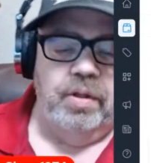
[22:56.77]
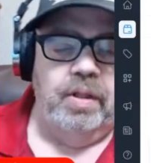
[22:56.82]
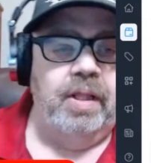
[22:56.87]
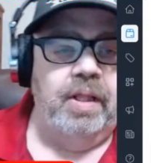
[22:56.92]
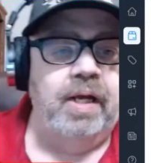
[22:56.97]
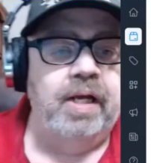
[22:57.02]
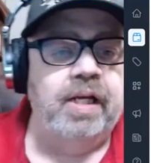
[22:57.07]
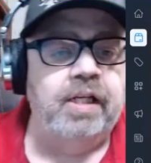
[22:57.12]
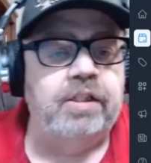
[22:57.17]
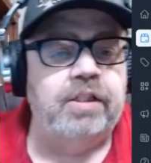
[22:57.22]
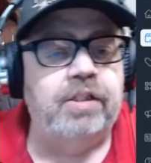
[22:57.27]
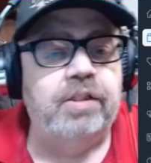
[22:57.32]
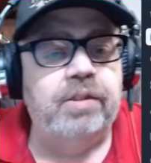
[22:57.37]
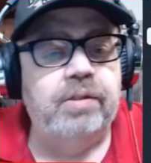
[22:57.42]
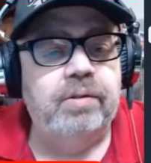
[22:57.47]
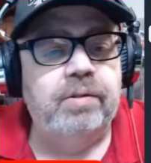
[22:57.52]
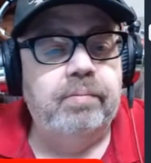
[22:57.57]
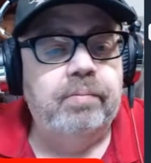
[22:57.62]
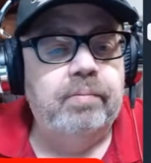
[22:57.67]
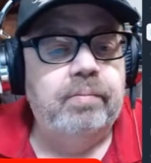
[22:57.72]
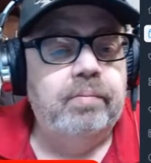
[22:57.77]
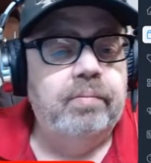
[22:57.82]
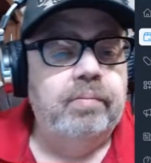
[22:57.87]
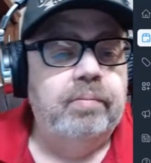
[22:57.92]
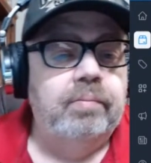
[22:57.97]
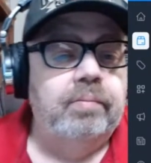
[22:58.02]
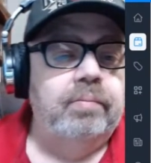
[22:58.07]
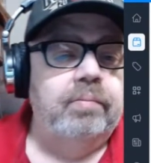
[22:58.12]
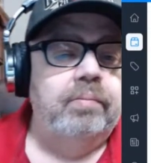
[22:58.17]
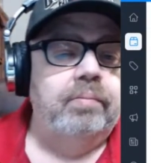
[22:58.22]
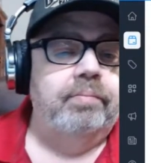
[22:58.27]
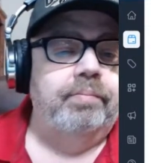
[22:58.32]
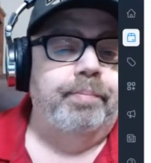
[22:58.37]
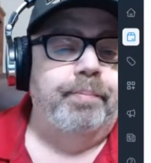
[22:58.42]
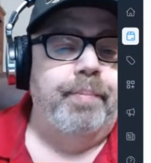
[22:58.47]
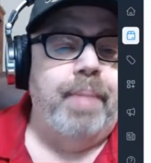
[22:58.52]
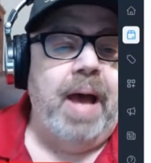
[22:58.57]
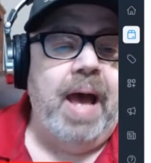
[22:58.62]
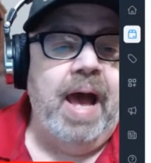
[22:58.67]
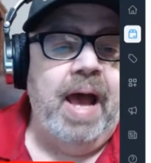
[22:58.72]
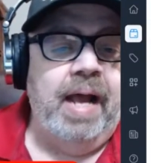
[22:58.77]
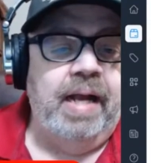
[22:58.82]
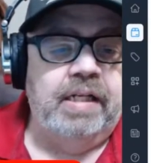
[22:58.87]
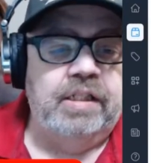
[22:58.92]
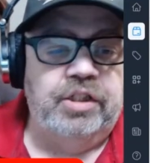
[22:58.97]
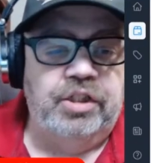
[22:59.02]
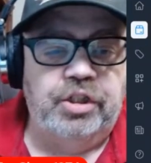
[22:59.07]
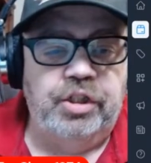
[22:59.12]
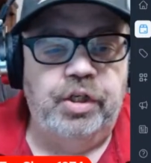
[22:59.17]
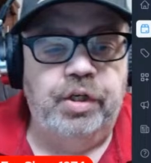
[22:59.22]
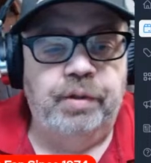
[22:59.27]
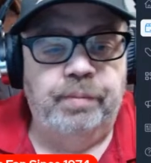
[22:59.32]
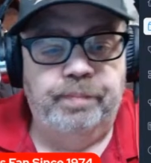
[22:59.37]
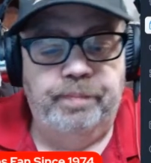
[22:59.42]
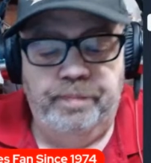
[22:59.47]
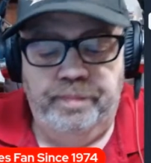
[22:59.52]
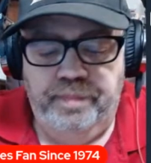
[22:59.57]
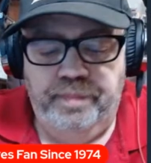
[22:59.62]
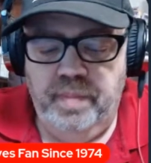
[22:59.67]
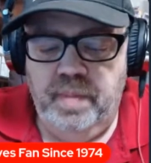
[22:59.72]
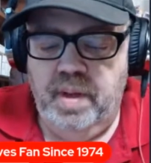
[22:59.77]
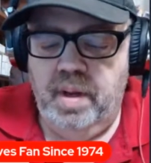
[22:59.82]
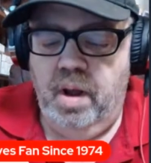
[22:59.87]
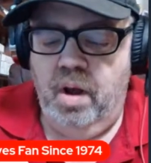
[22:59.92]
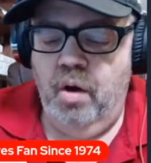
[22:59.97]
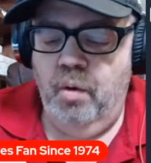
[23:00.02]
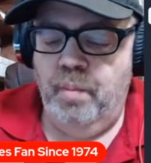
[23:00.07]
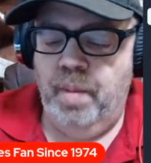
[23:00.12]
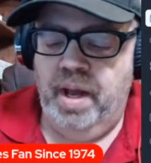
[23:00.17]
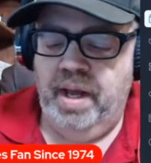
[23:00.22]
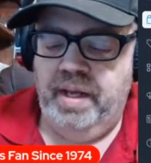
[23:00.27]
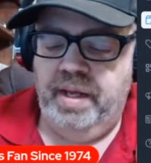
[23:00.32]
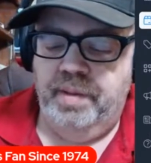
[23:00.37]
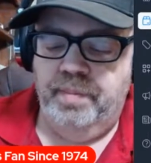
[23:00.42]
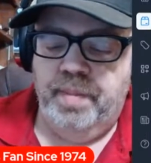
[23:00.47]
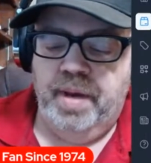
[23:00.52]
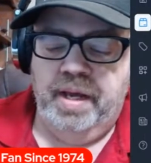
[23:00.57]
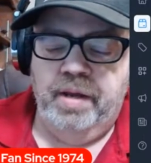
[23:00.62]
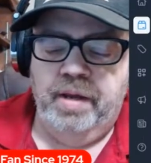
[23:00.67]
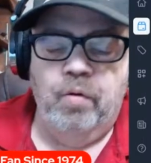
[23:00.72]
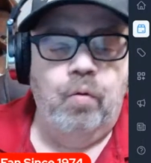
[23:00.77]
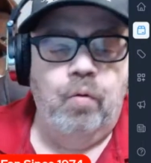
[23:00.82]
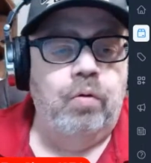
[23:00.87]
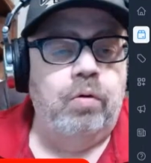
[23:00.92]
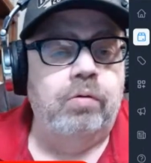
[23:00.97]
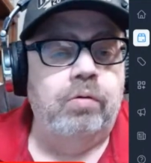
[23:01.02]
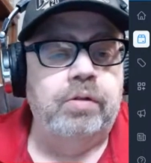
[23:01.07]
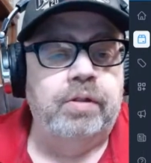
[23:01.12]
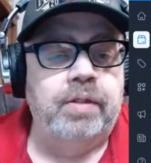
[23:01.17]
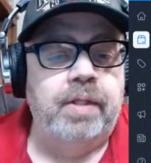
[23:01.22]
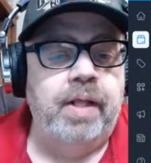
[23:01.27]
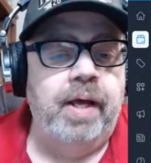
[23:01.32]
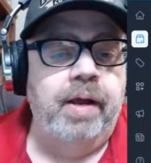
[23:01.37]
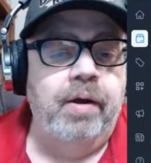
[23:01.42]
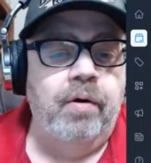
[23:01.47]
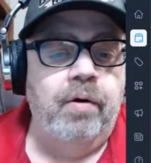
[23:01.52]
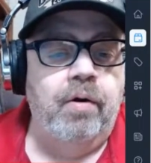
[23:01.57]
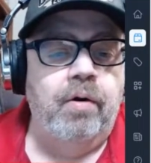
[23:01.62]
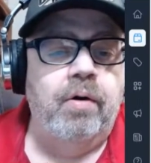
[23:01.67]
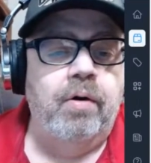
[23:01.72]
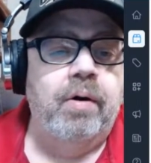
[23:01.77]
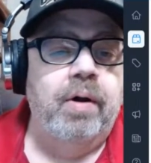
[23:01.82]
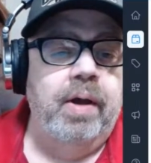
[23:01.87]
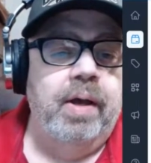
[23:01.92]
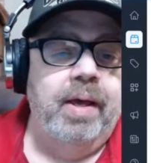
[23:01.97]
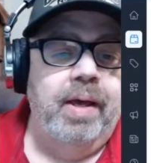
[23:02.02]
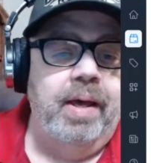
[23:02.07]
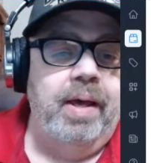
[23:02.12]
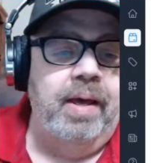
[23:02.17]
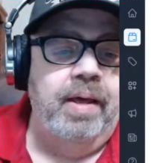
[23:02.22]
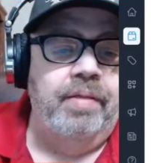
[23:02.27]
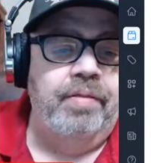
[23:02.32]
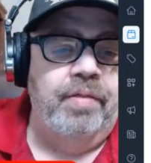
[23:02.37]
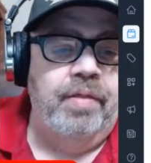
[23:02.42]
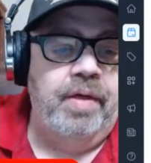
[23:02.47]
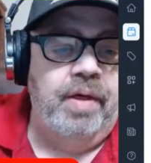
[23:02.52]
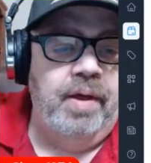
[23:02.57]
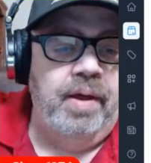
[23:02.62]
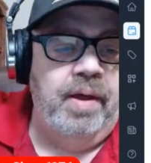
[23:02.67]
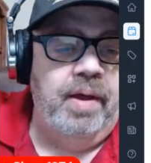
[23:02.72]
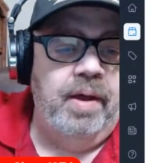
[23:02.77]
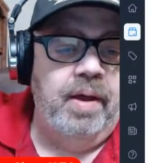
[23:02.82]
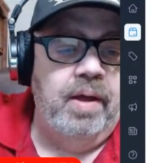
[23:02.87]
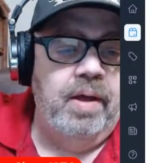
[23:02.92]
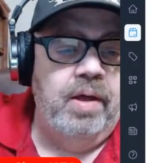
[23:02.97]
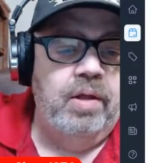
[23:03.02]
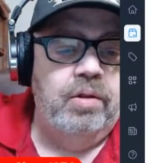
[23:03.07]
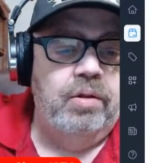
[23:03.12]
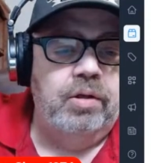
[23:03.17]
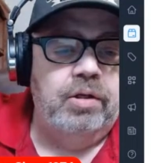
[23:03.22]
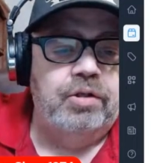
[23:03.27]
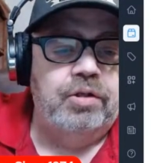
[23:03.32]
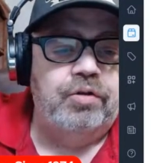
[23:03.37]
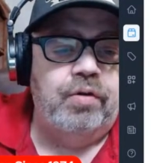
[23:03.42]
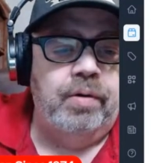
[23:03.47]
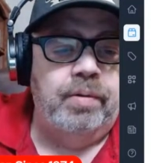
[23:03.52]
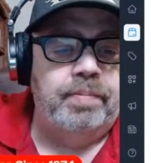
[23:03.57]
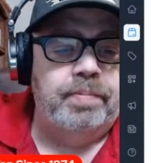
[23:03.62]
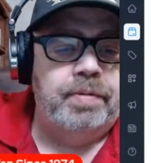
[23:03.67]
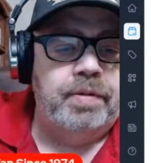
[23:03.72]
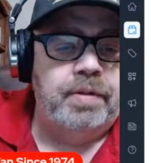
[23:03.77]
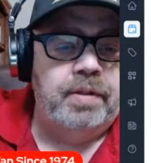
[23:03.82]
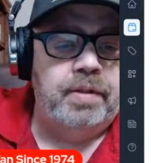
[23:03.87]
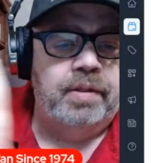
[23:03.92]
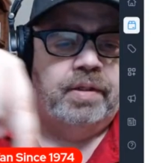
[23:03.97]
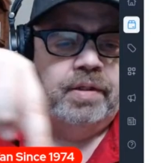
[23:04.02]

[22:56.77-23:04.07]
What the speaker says: list, pack, ship all my eBay orders. They are in the description